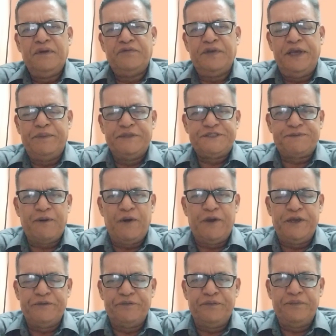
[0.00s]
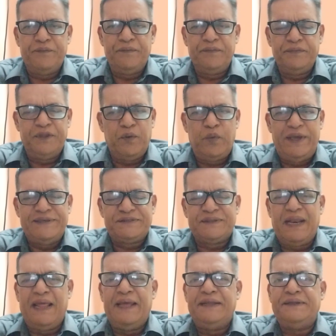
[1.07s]
famous poem, The
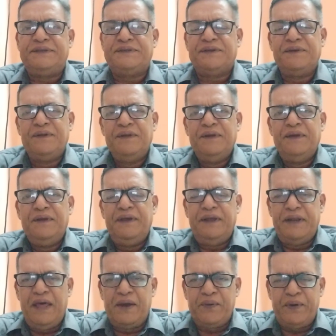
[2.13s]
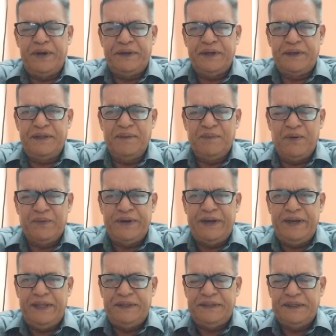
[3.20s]
Waste Land, inaugurated the
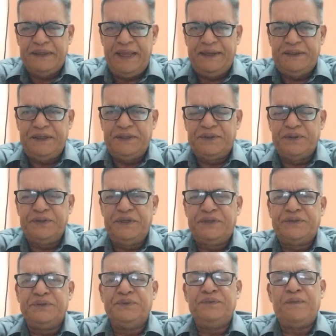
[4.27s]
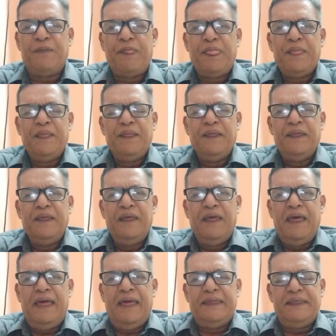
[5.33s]
modern age in 1922.
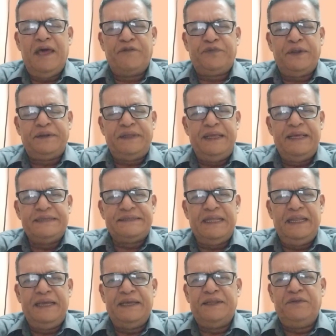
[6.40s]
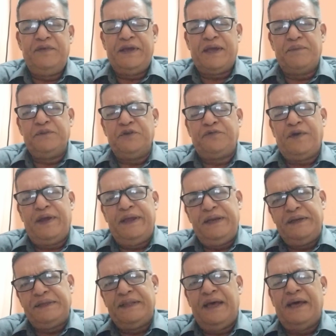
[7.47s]
And after T.S. Eliot, we come to
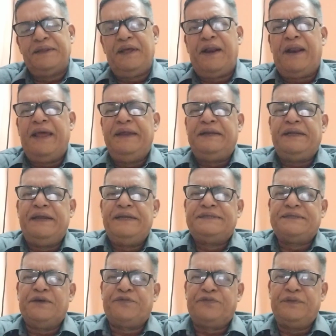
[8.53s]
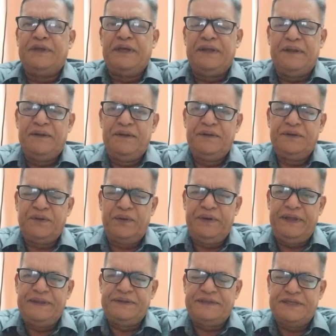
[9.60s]
find the other writers of the
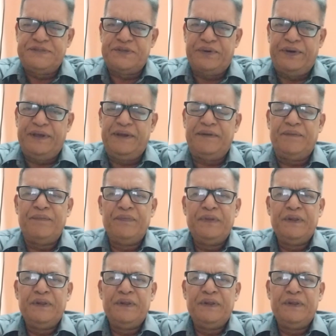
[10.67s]
20th century,